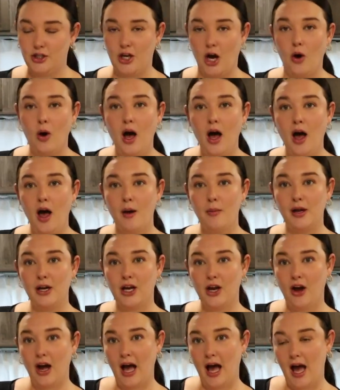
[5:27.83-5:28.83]
So I'm
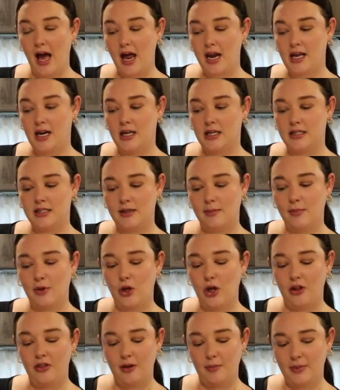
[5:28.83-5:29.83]
gonna go ahead and
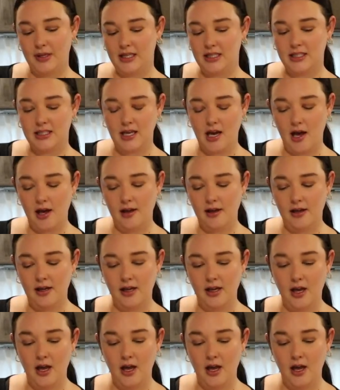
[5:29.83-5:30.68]
assemble the pizza